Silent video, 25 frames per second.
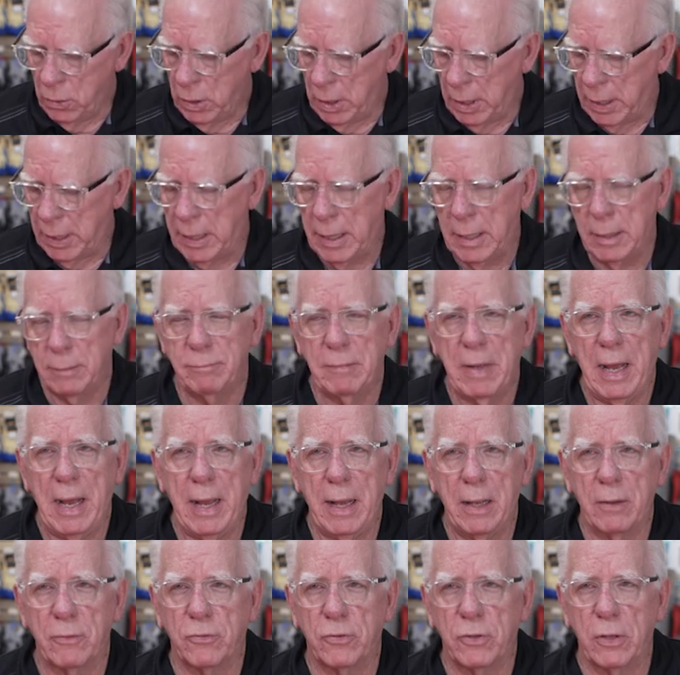Um,
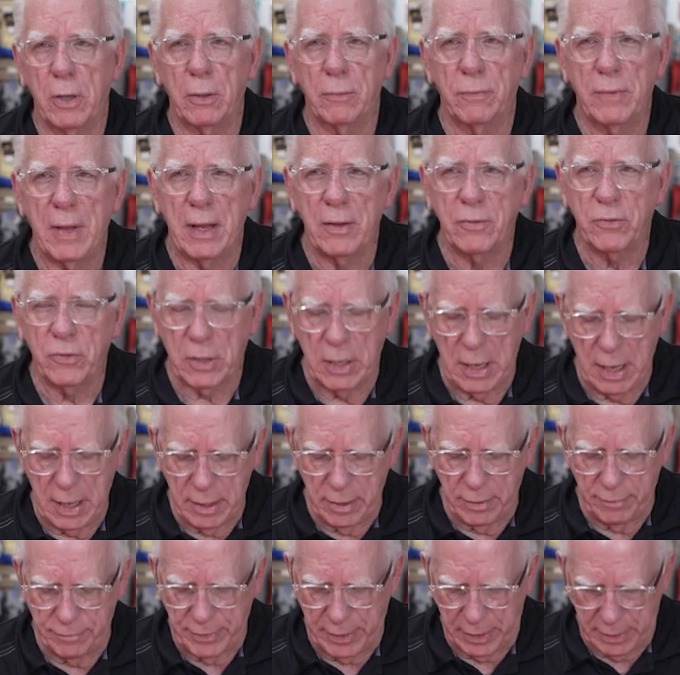and so that's
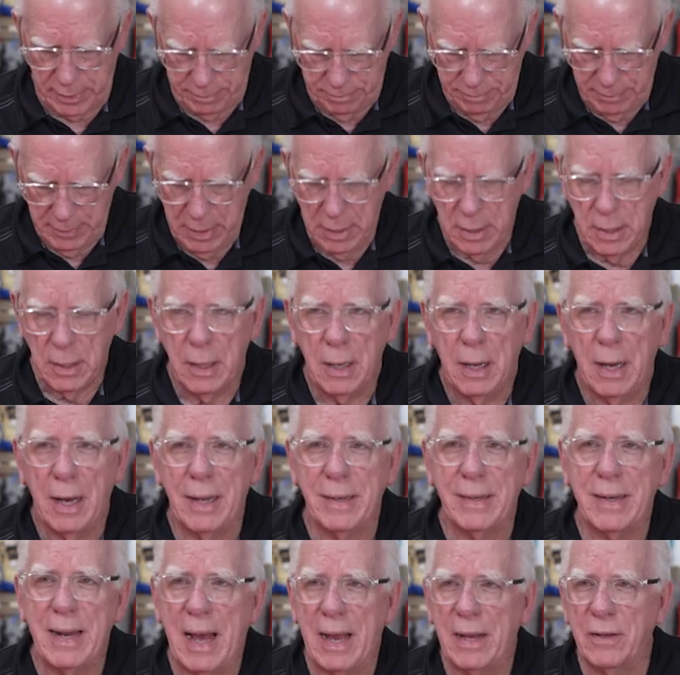kind of a,
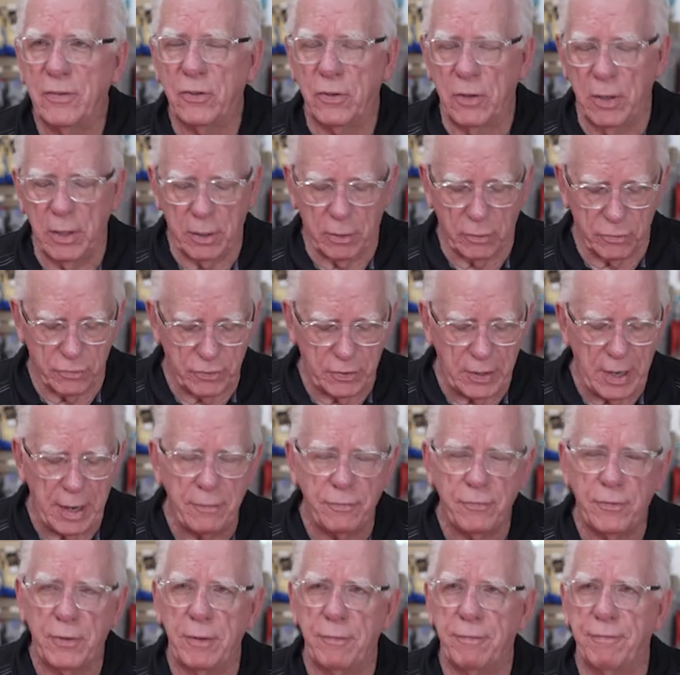a nice little
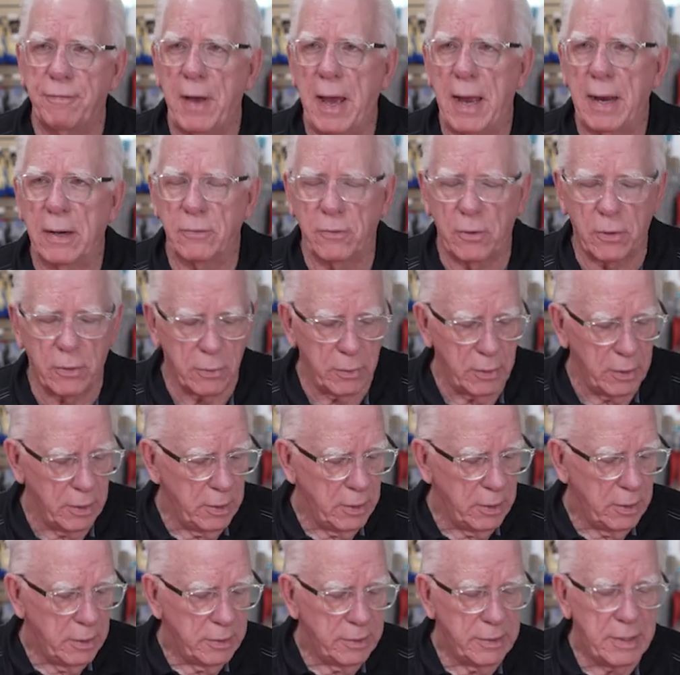safety factor
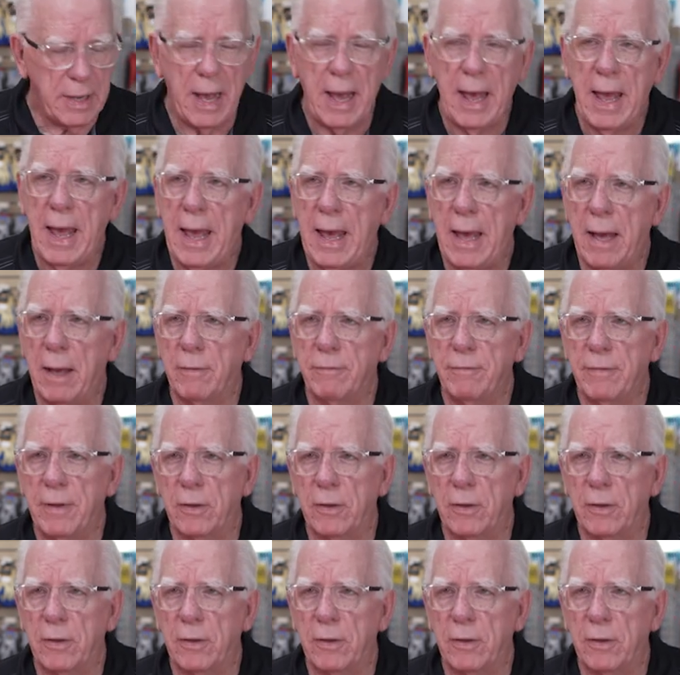to have